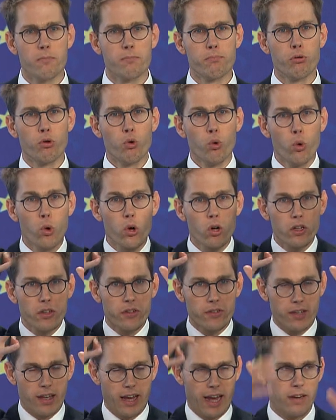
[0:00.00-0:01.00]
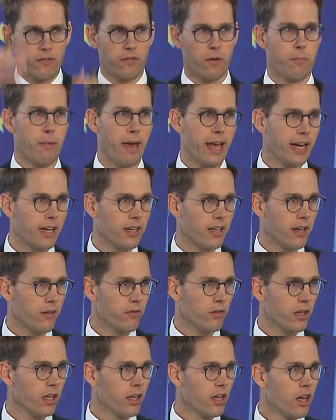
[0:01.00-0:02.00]
pooled at the bank
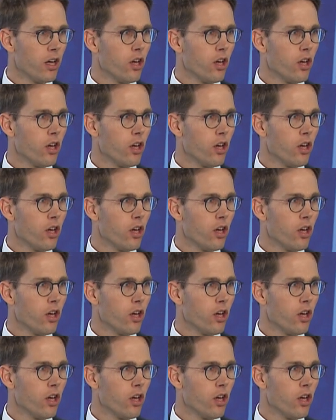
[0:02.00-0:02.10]
level.